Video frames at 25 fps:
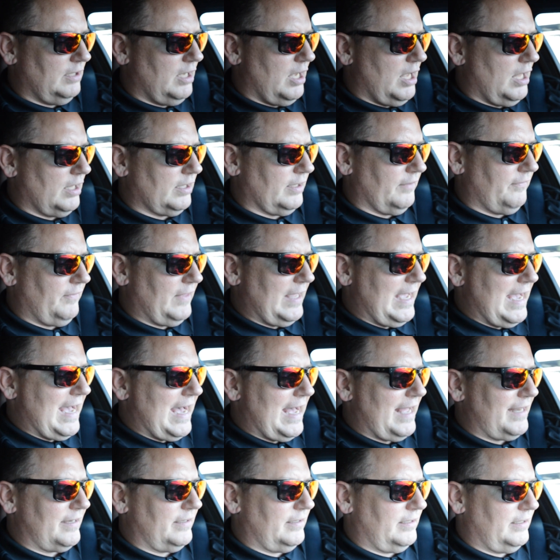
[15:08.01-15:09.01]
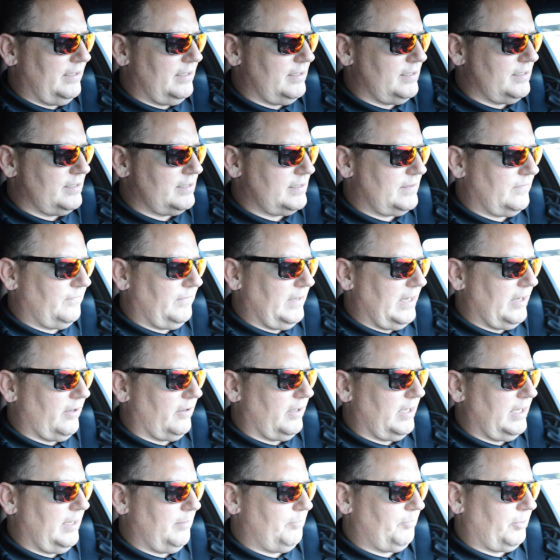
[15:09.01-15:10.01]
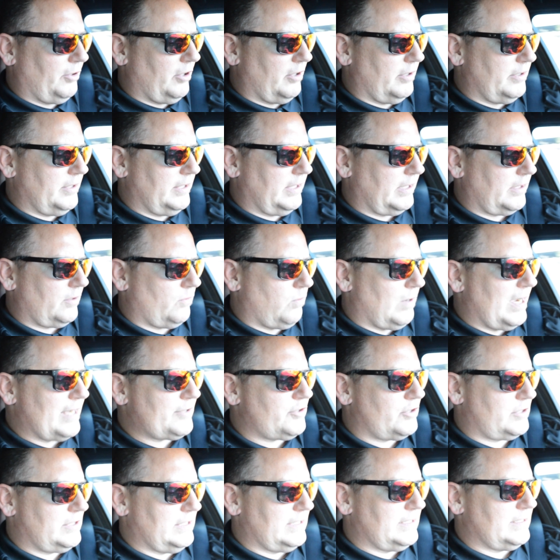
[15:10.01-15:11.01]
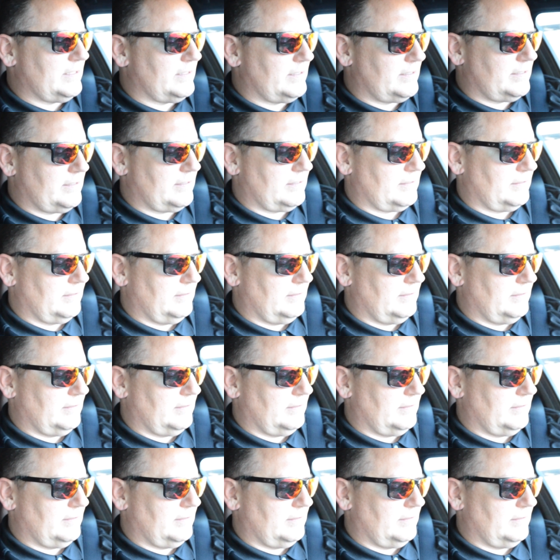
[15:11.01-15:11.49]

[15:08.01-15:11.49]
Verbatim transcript: All of that is very pertinent questions